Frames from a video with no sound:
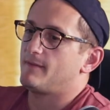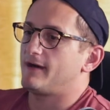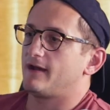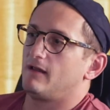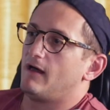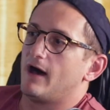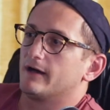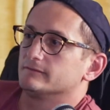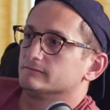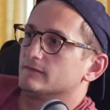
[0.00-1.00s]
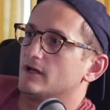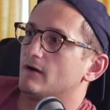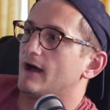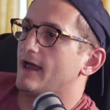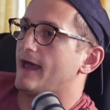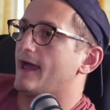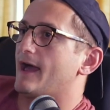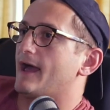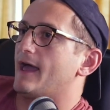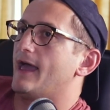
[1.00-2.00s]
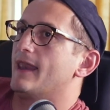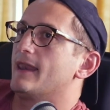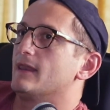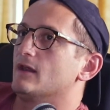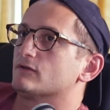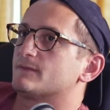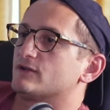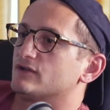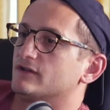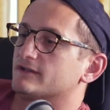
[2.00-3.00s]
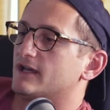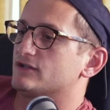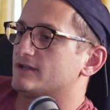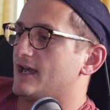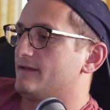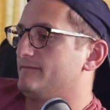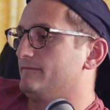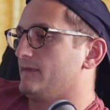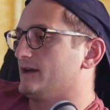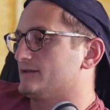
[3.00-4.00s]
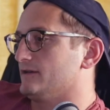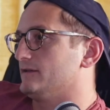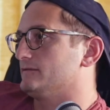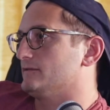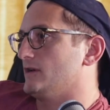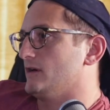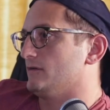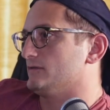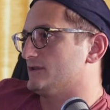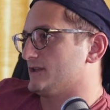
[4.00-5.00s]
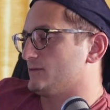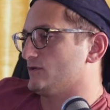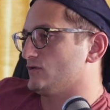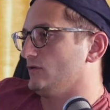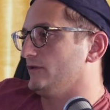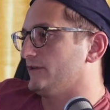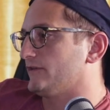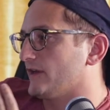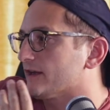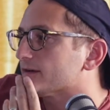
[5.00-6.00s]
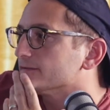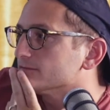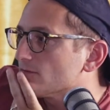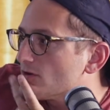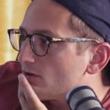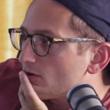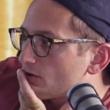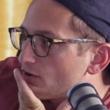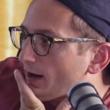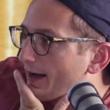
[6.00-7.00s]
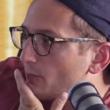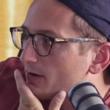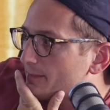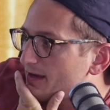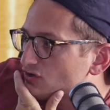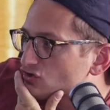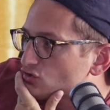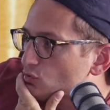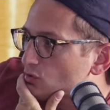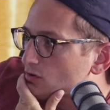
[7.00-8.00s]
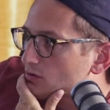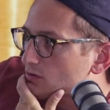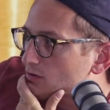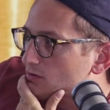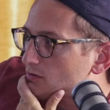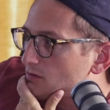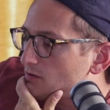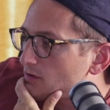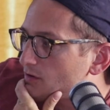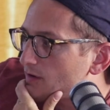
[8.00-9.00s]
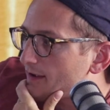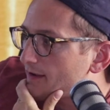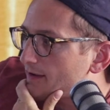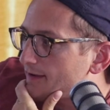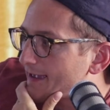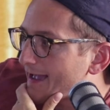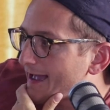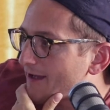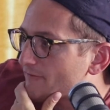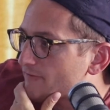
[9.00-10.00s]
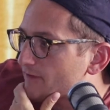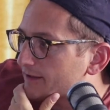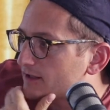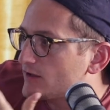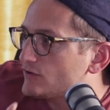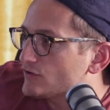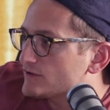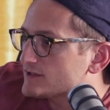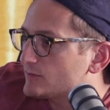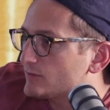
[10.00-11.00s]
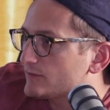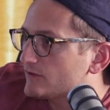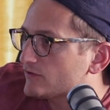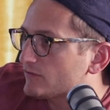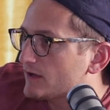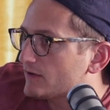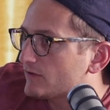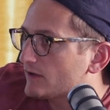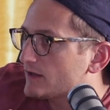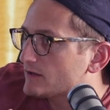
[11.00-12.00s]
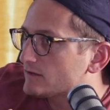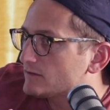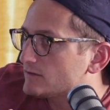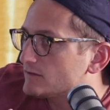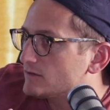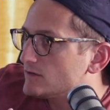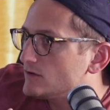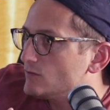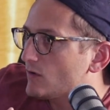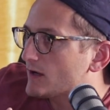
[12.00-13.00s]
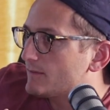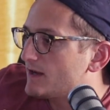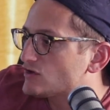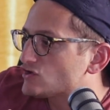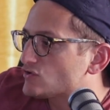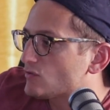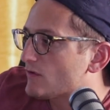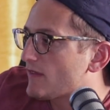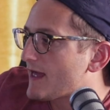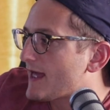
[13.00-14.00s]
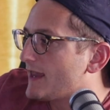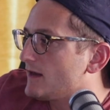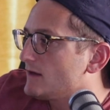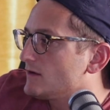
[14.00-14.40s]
think about it a lot. You know, you know, especially because I just had my son. You know, he's 6 months old, and it's like, you know, I want to make sure, you know, you have, like, you know, you're in a similar position, right? So like, you want to make sure that